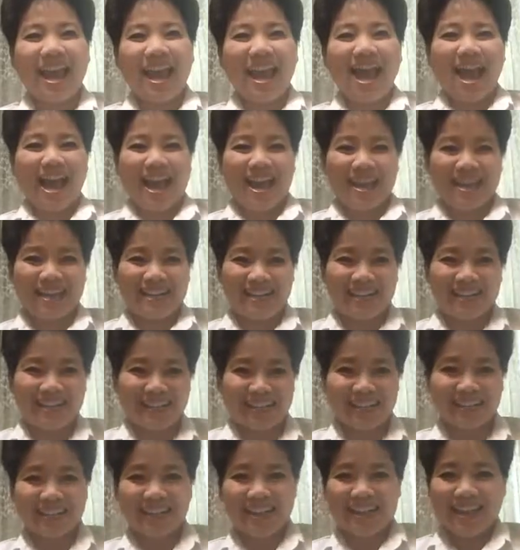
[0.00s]

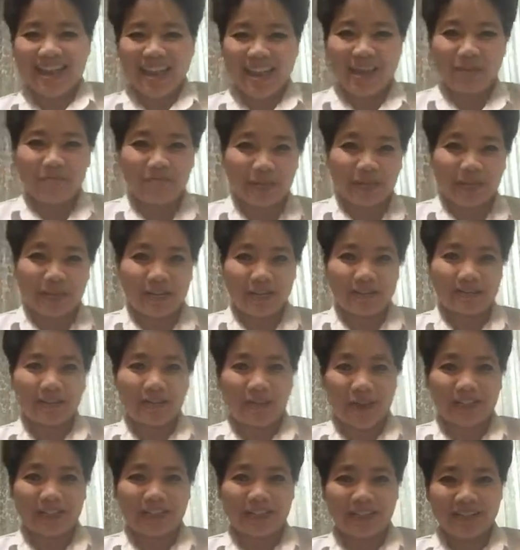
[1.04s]
Hi, Emily
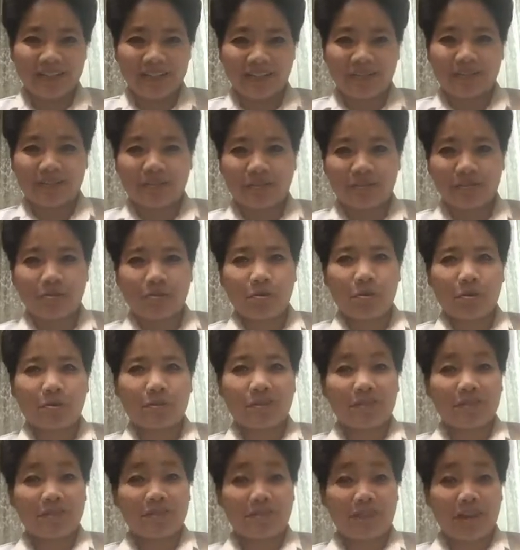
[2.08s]
Letran here, your
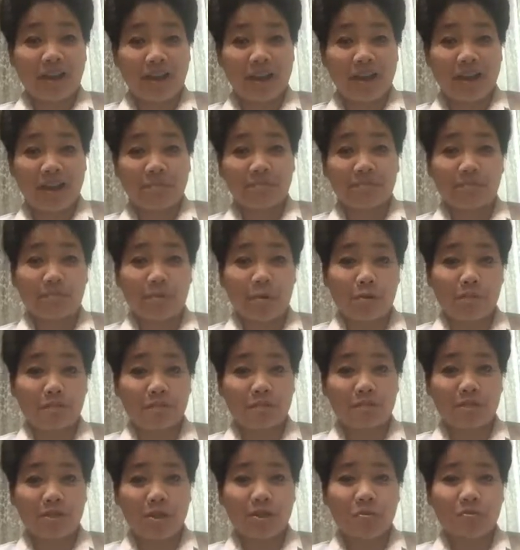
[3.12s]
certified high
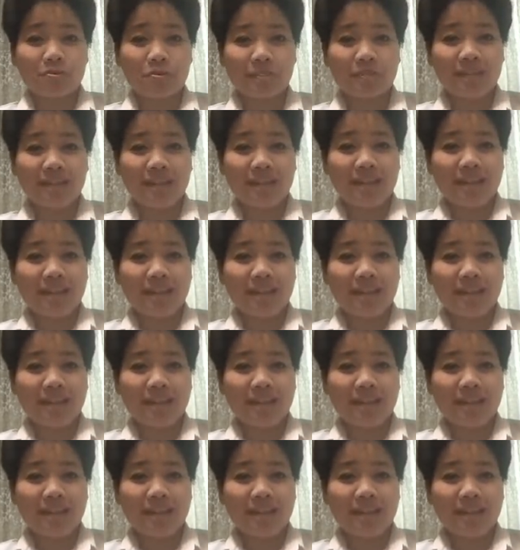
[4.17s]
performance coach.